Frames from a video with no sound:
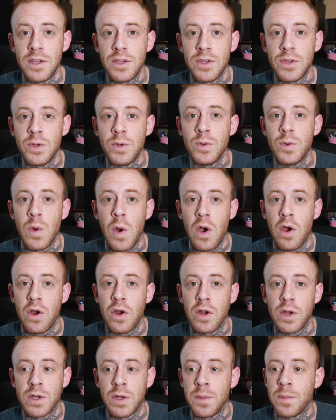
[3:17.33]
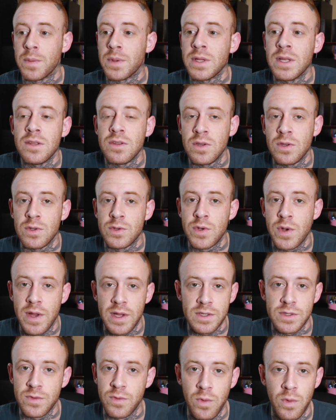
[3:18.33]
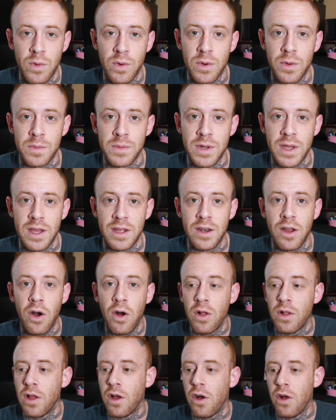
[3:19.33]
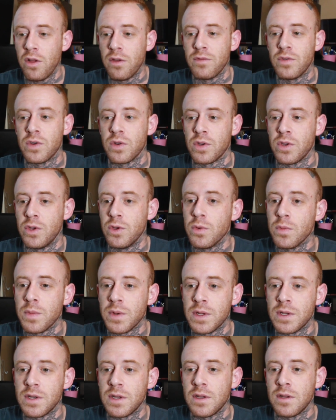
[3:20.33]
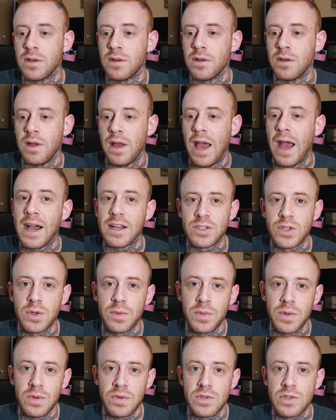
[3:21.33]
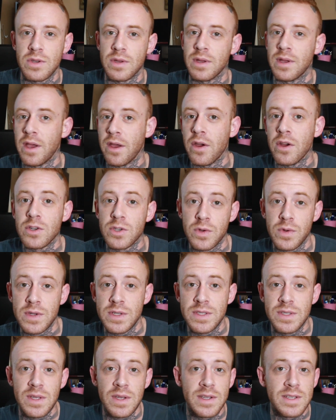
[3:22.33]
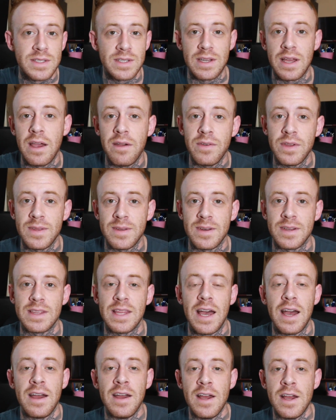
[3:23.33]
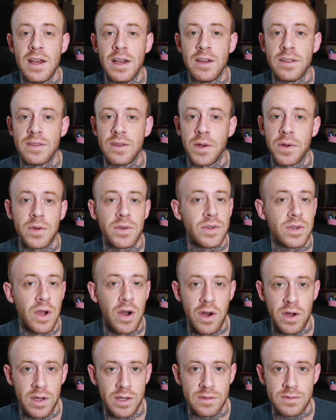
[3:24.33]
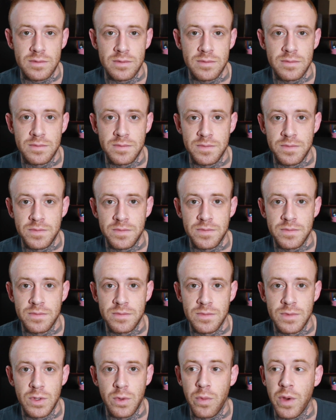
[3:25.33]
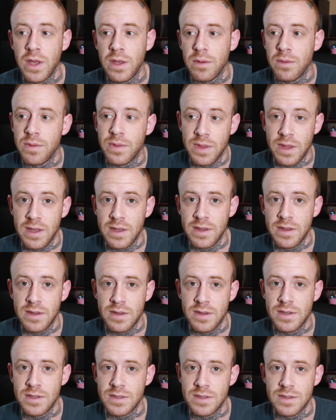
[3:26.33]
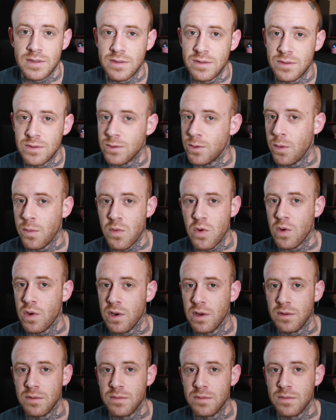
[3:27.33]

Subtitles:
you are completely transformed, and all of your human attributes and characteristics and everything like that, they're gone. The way you think is no more.